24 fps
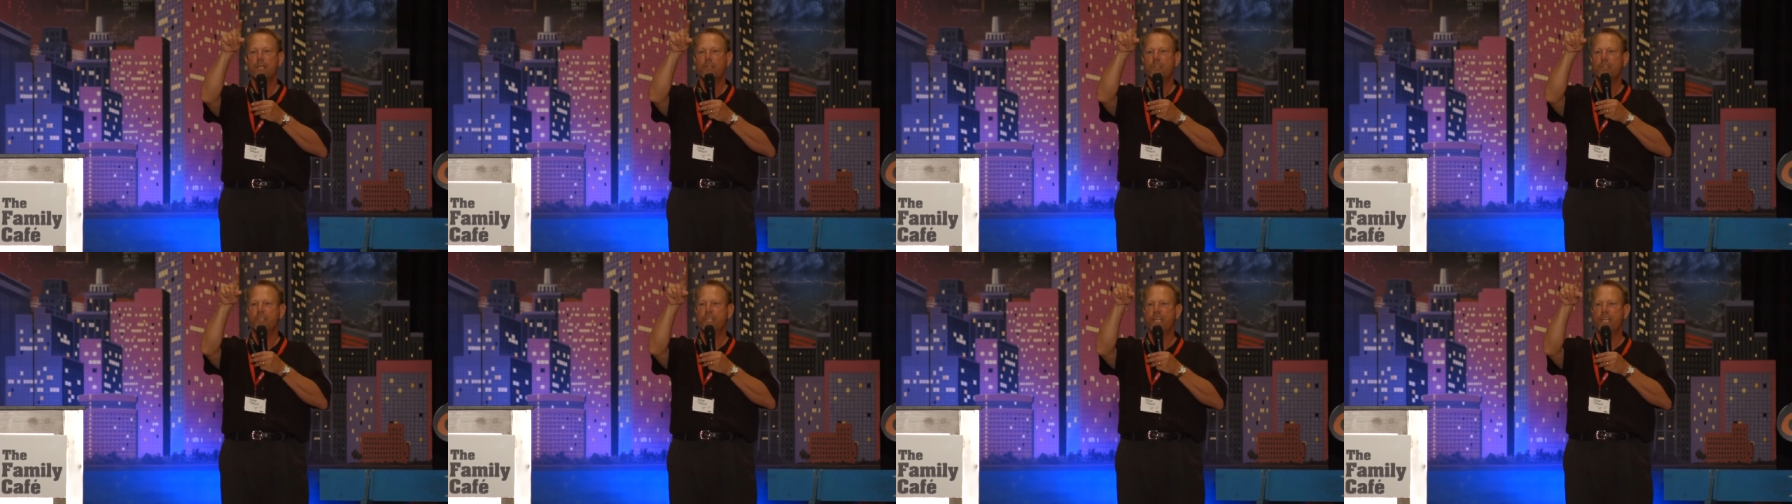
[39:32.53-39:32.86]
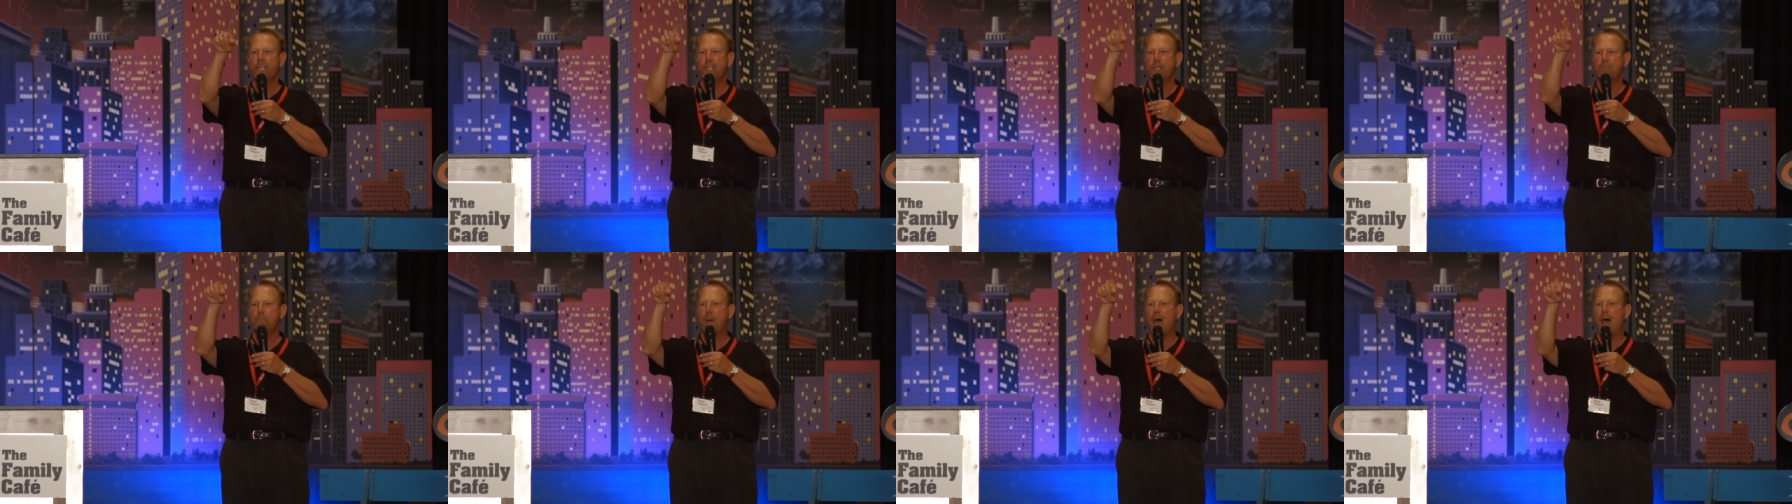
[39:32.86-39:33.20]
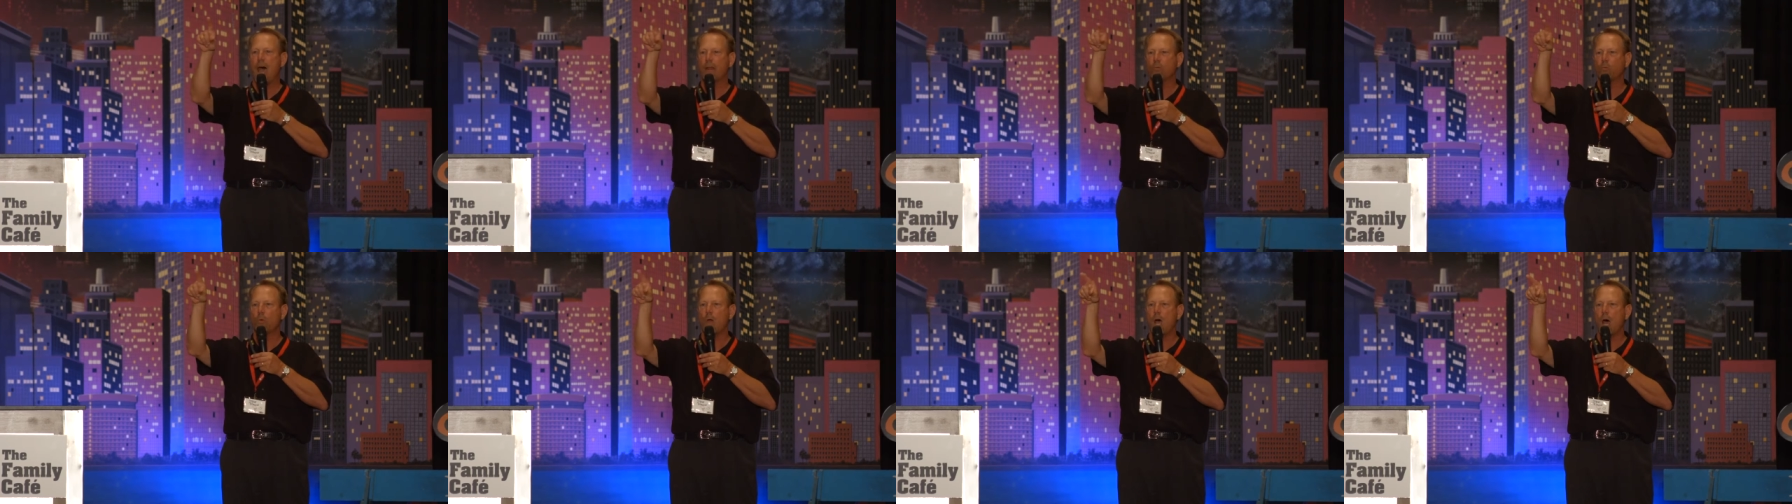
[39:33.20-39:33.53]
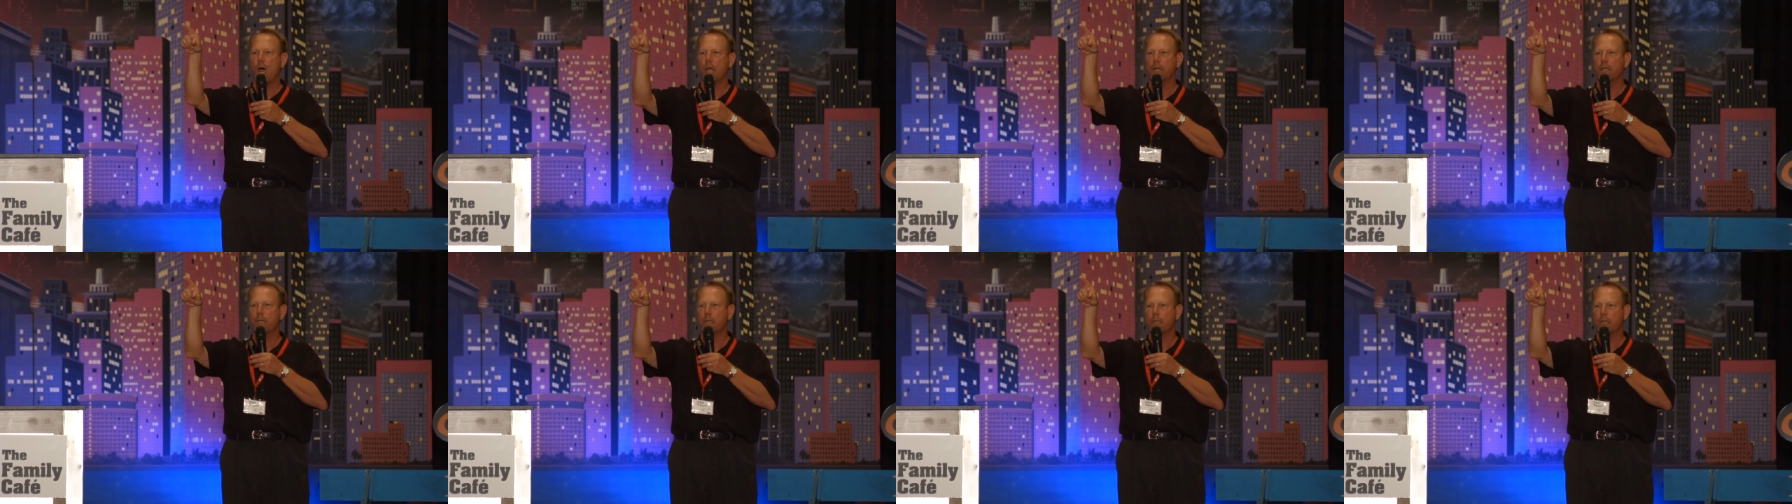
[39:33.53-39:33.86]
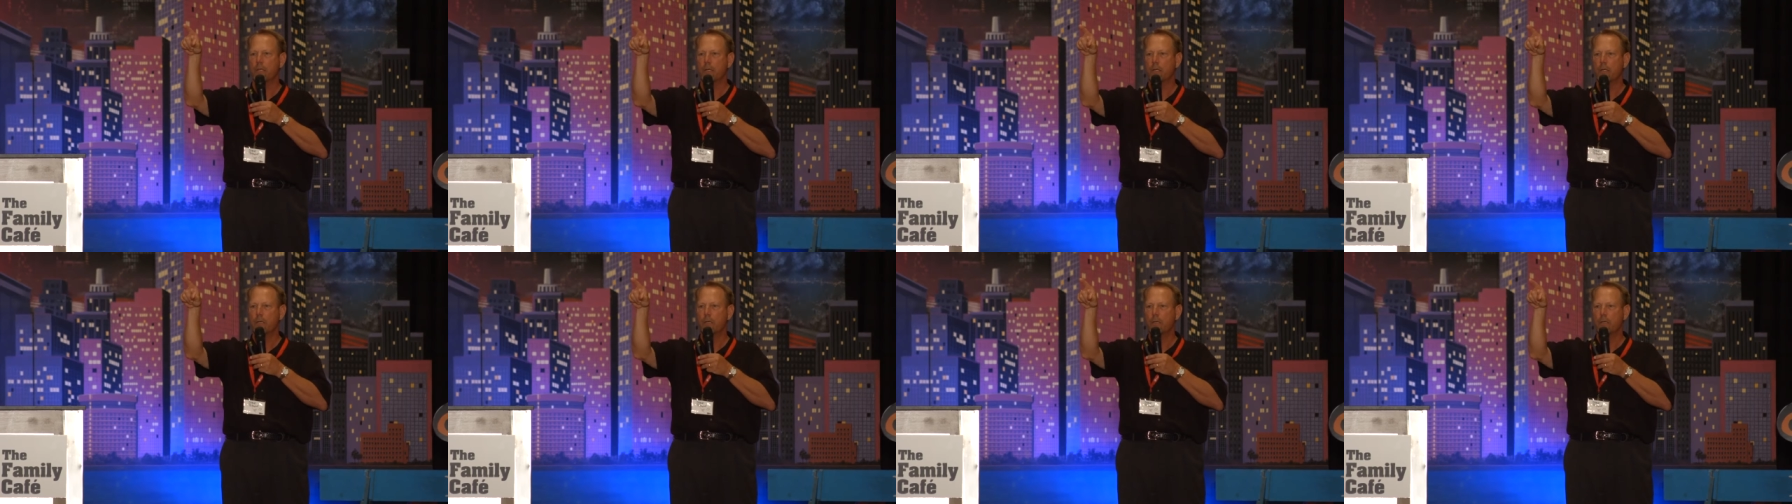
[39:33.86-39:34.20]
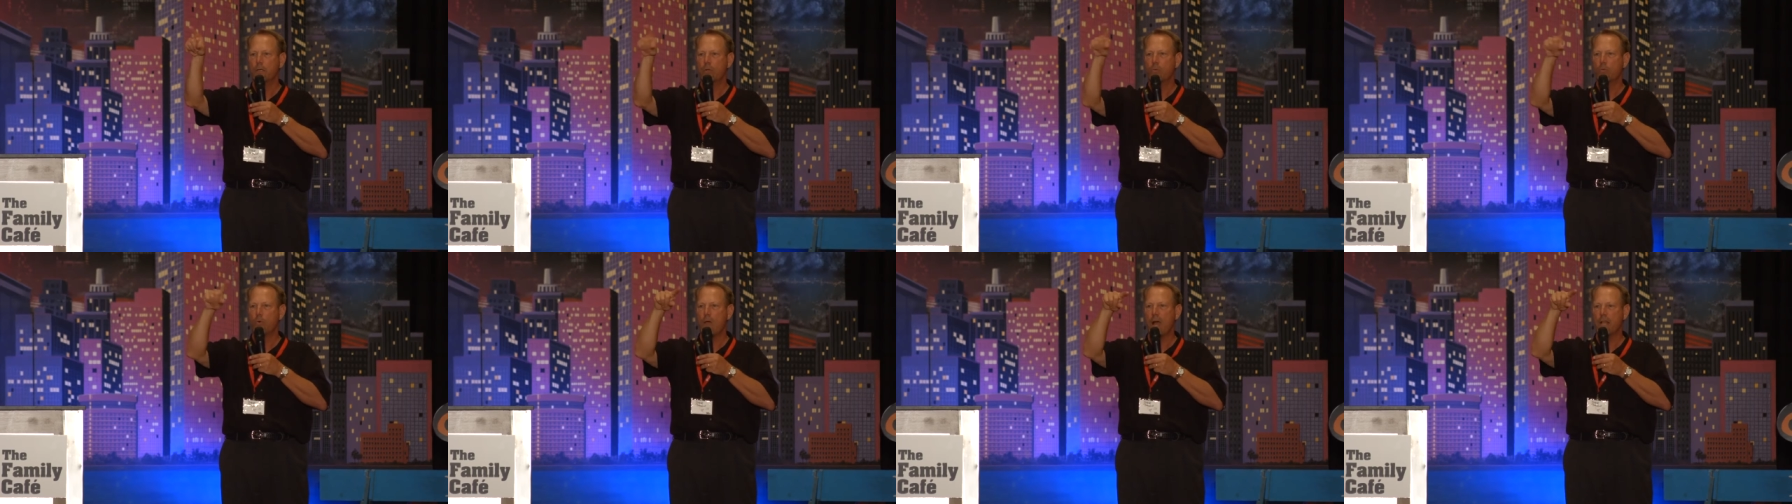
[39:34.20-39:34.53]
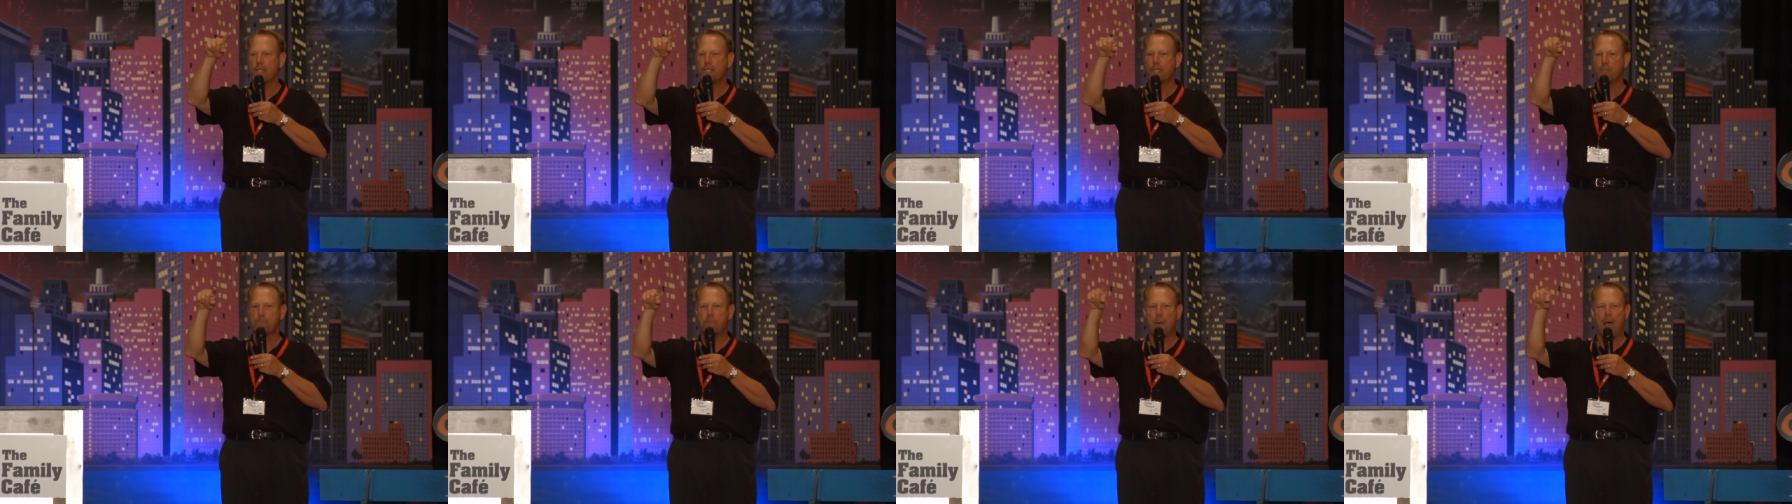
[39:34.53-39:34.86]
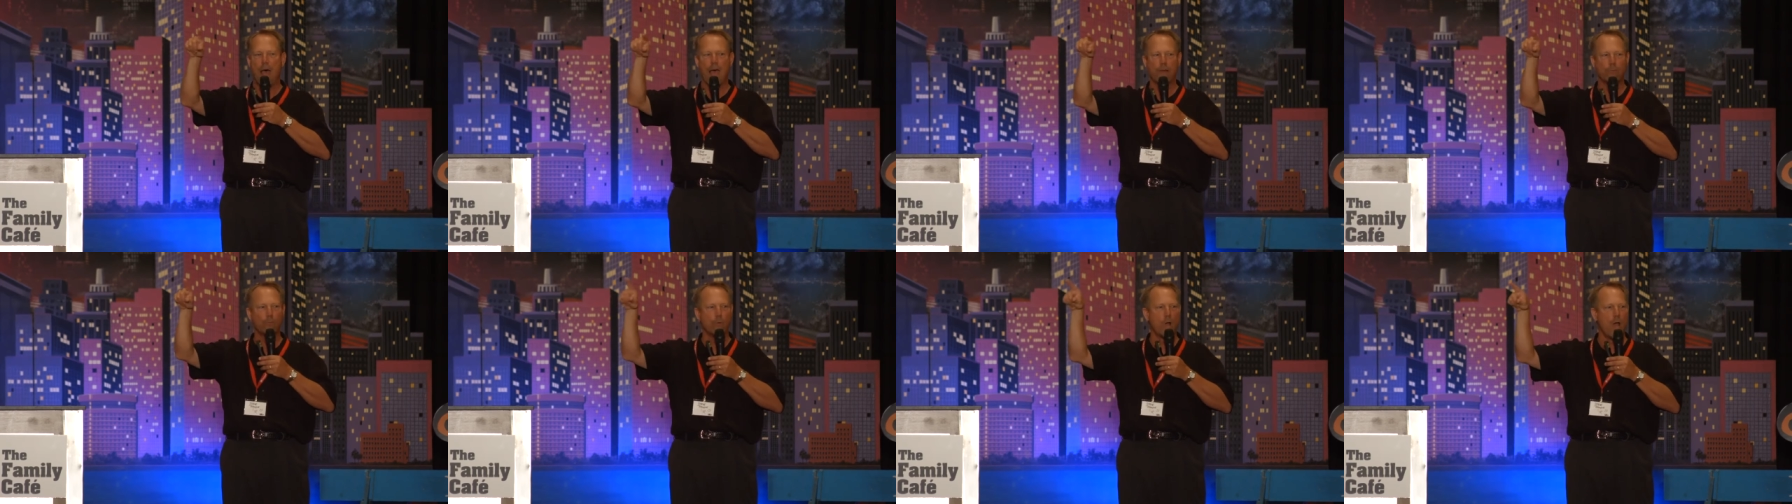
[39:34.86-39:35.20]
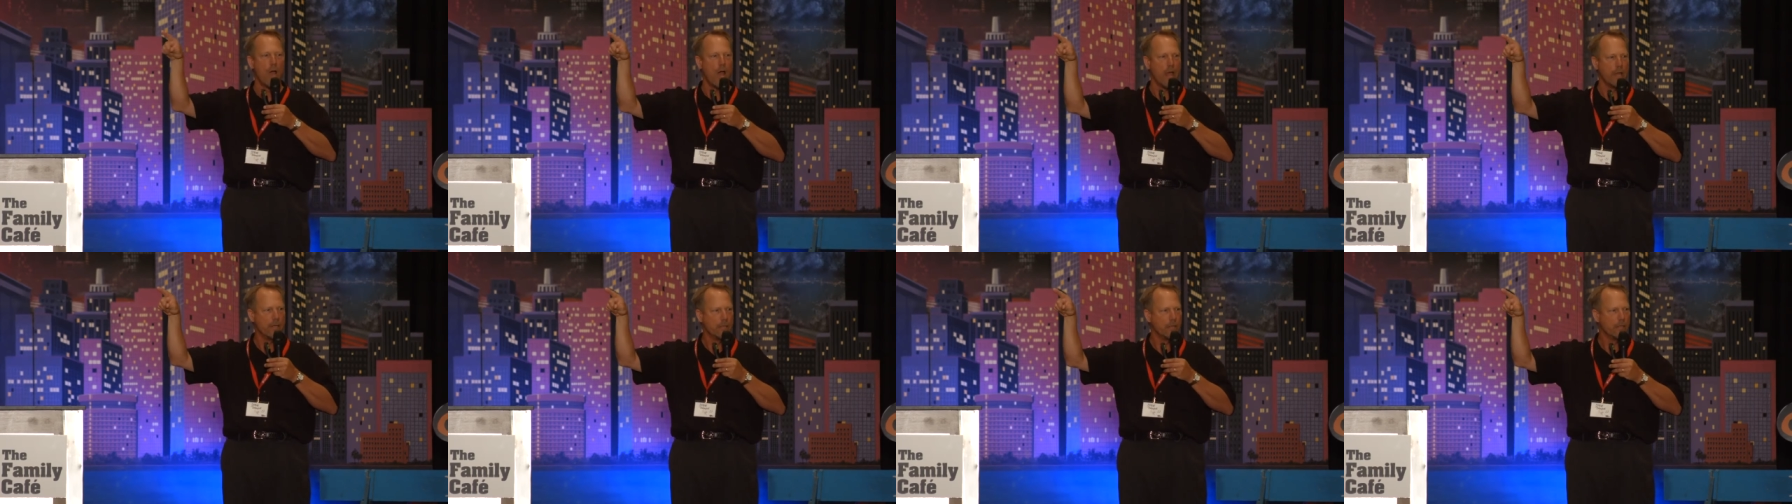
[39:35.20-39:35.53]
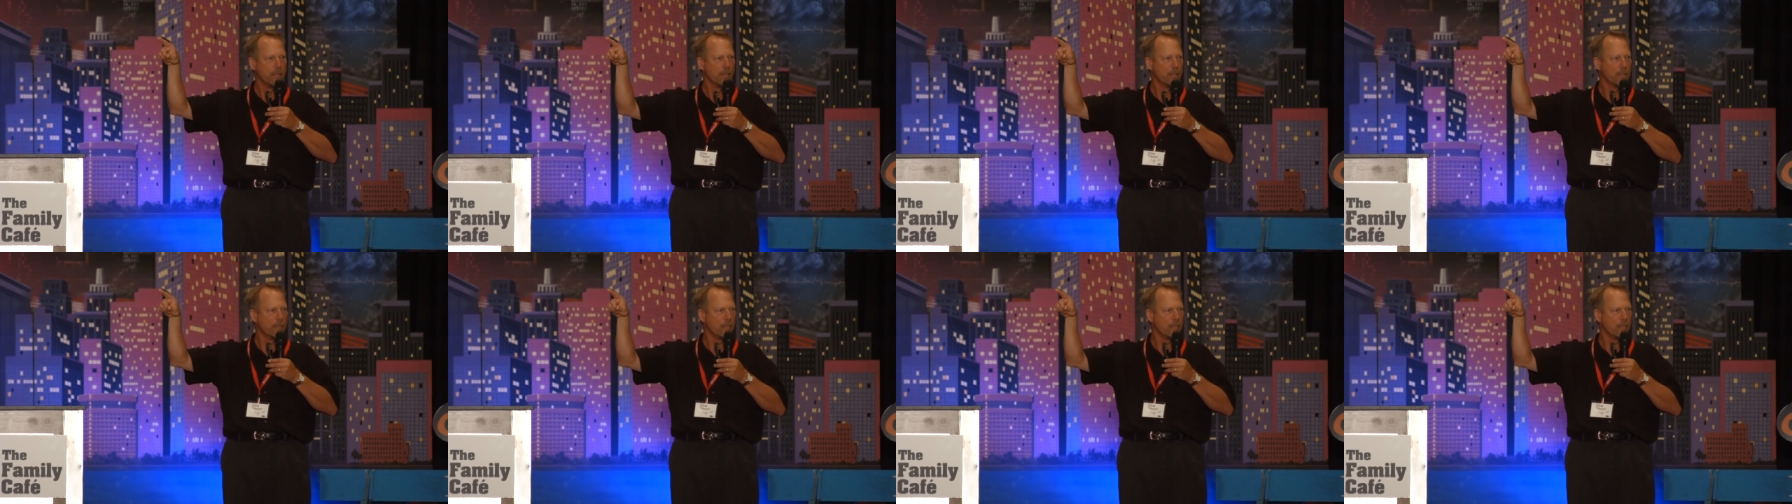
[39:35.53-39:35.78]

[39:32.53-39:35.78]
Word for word: C spot run, run spot run.